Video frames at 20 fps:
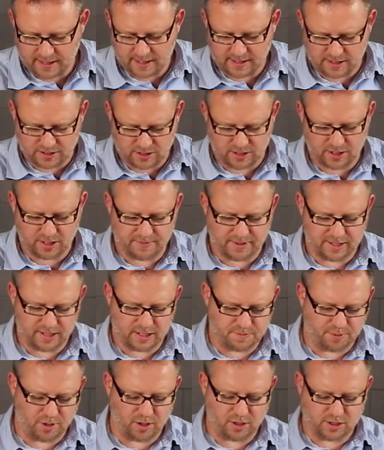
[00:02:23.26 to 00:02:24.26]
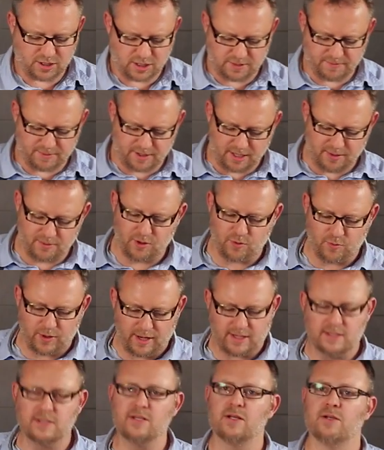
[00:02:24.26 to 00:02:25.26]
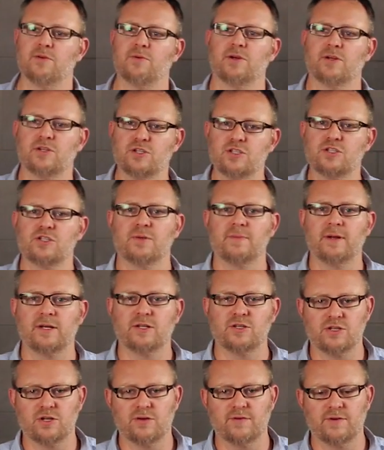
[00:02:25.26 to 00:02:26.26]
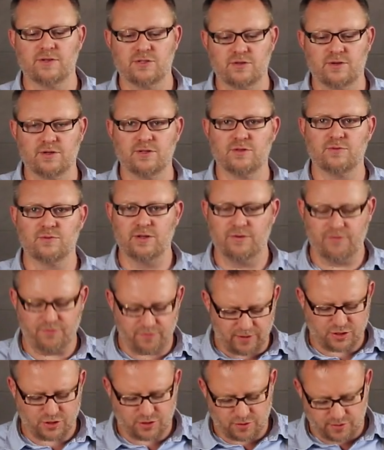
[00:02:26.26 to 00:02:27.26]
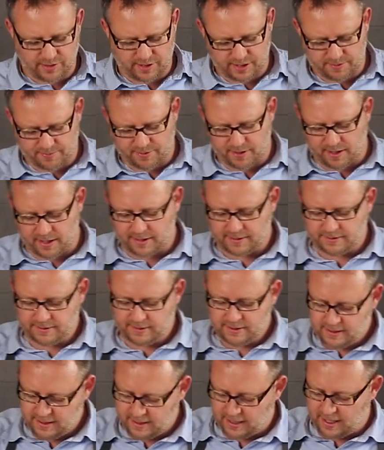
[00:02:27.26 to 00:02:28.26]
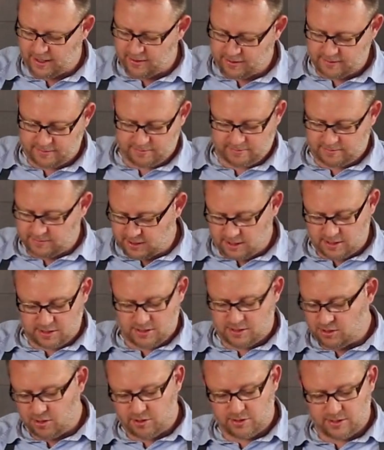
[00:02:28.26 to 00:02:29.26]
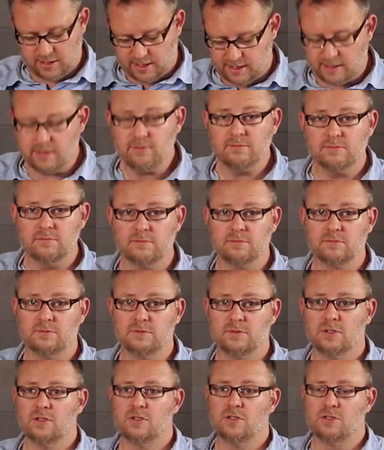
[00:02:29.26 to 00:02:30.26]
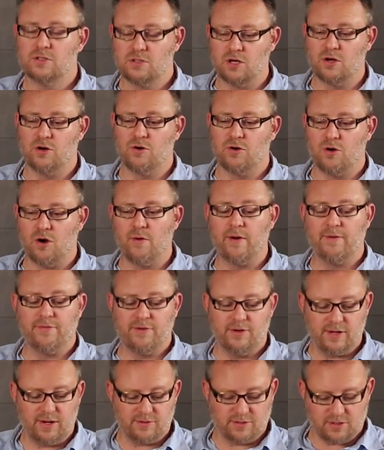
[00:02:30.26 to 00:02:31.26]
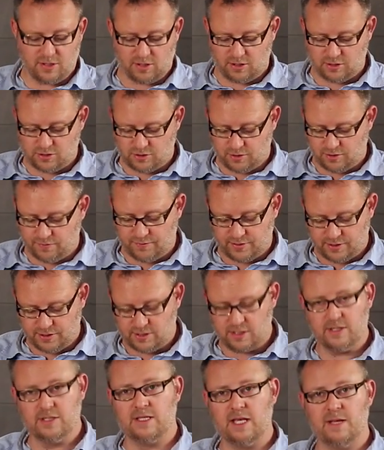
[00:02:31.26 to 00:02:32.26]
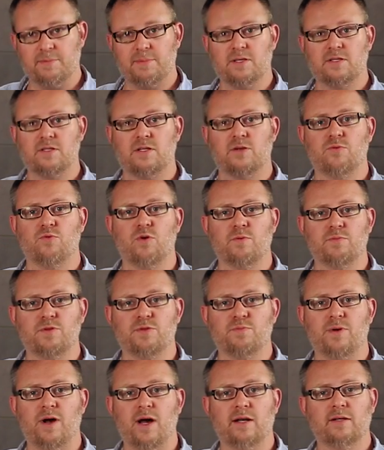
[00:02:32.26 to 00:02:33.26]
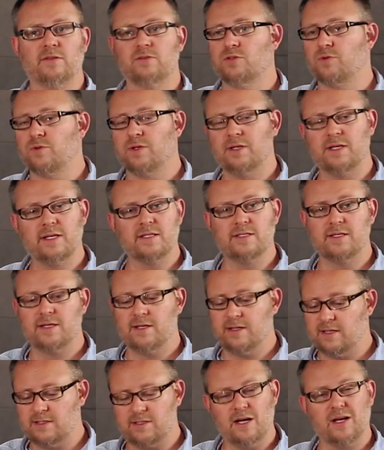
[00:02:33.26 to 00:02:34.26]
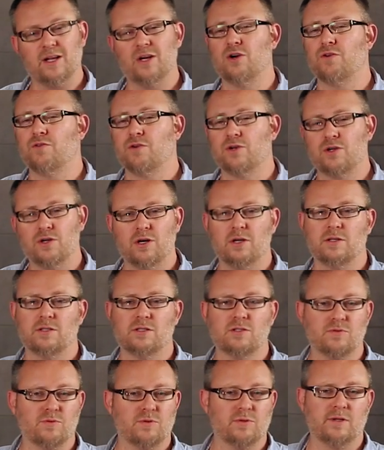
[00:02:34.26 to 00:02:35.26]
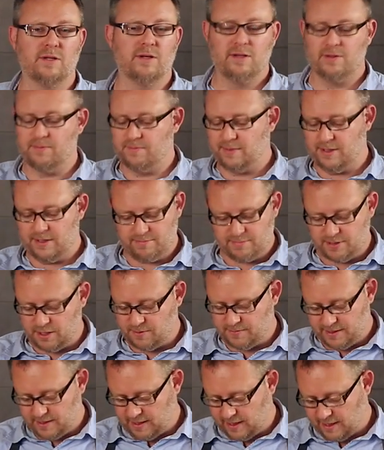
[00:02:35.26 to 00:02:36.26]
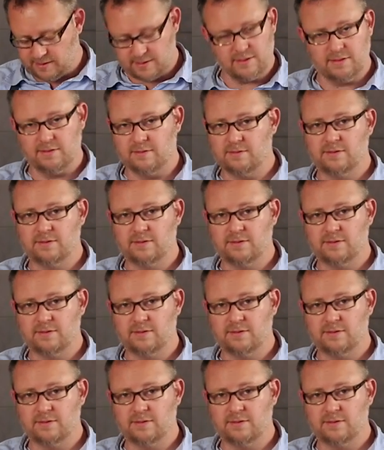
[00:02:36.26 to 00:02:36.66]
is gonna be this parsley, but I wanna wait until we're just about to serve it so it's really fresh going in the pot. Now, this is all done. So all we have to do now is cook our swordfish and just keep this in a warm spot. It's really easy. It's not gonna overcook. It'll be nice